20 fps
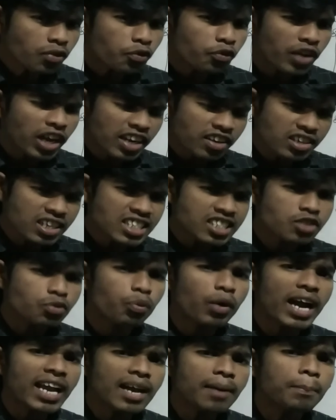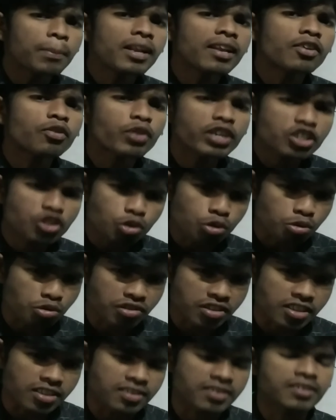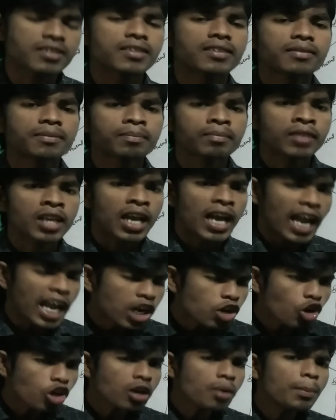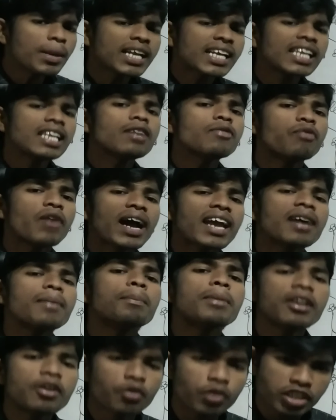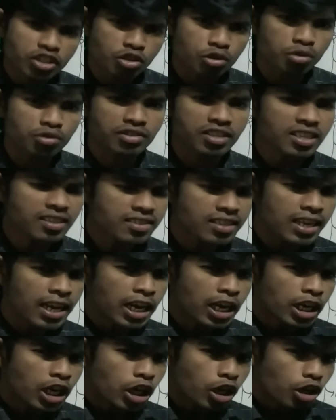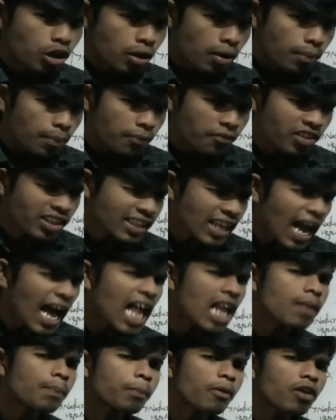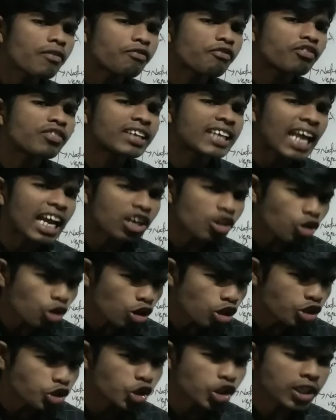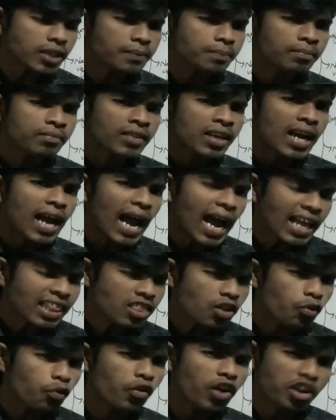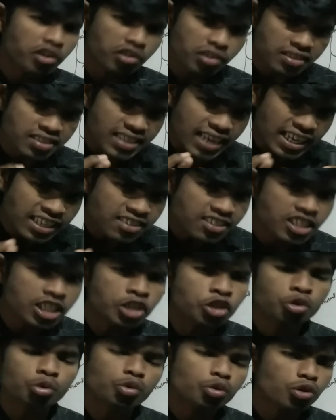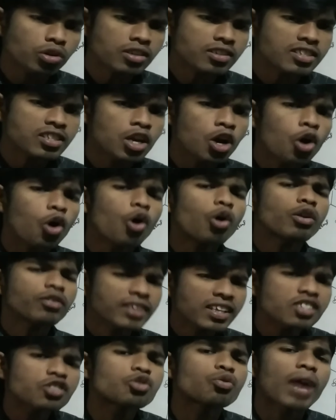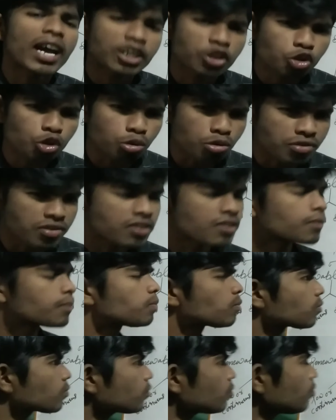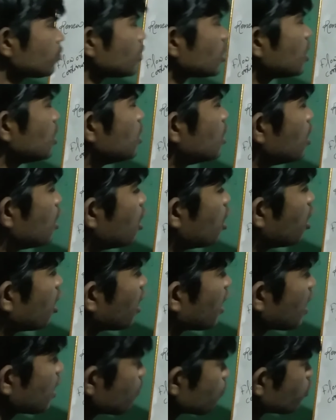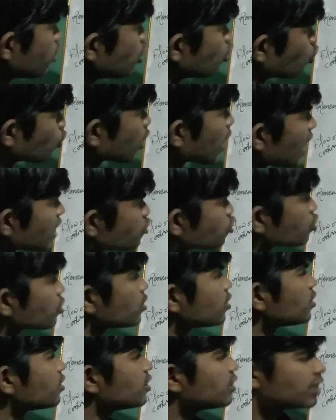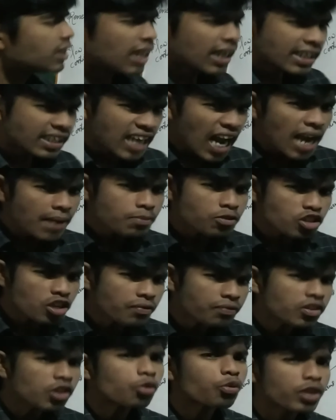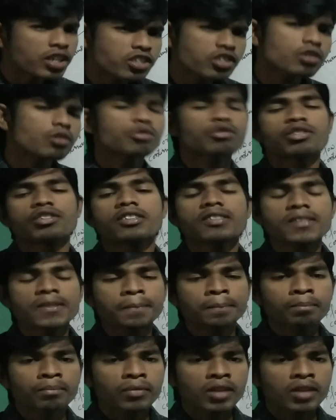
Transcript: the various viable resources, economically viable resources, with the help of technology and the various institutions or the structures. If you look at the types of the resources